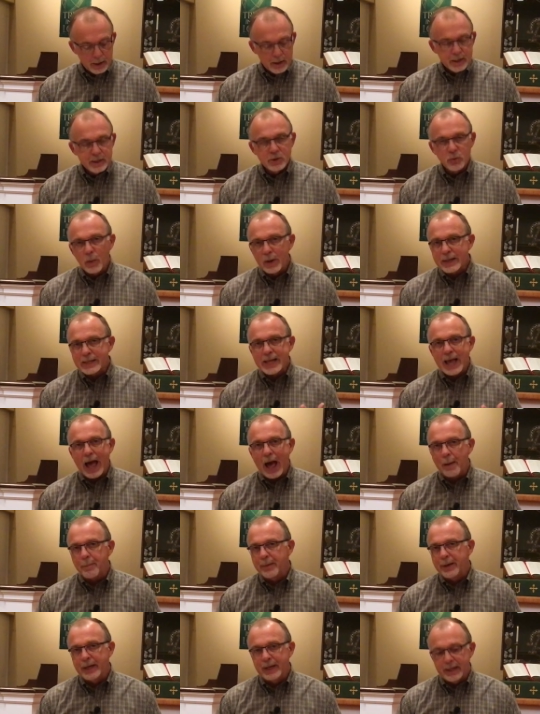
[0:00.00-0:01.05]
So, what is
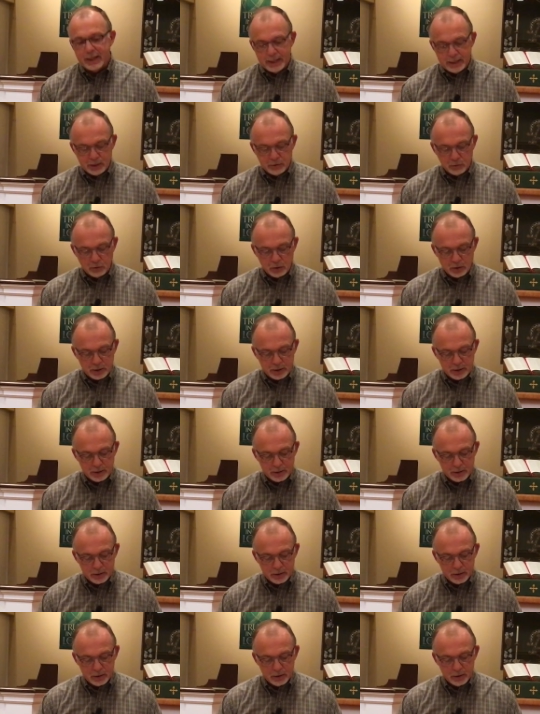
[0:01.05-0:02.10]
happening in these
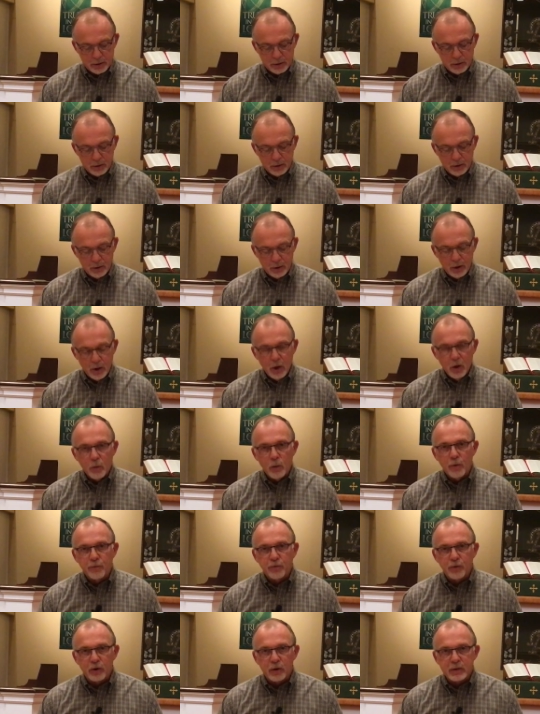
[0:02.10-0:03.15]
verses?
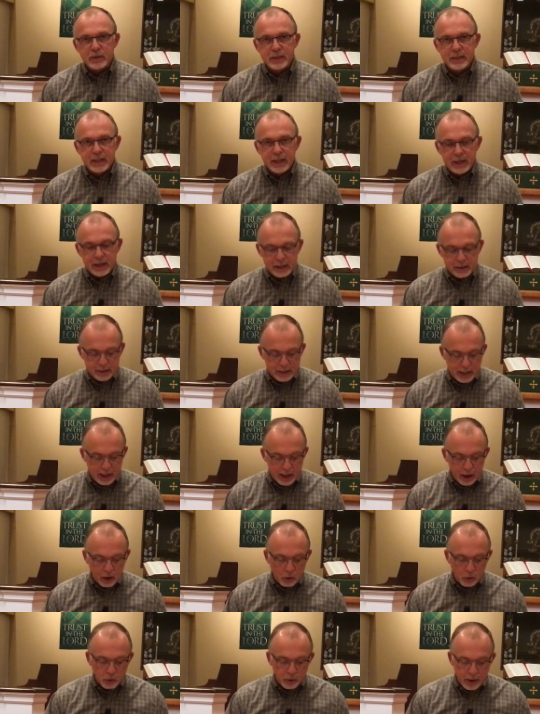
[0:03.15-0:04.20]
Well, first, the, the
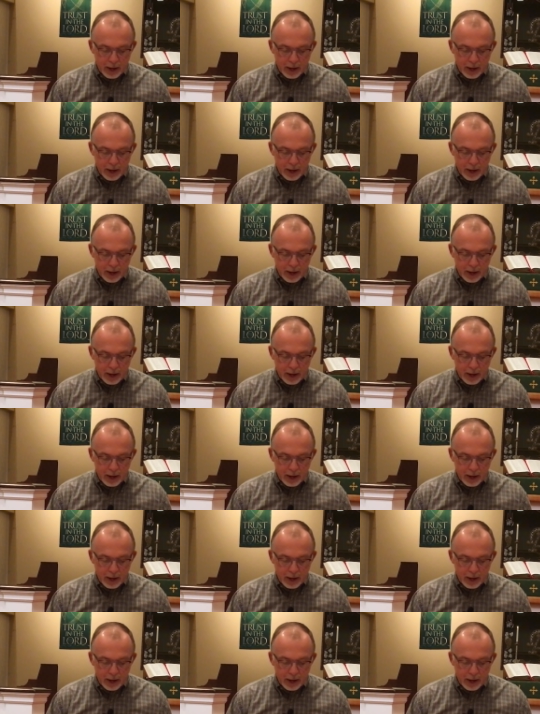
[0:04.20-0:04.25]
elder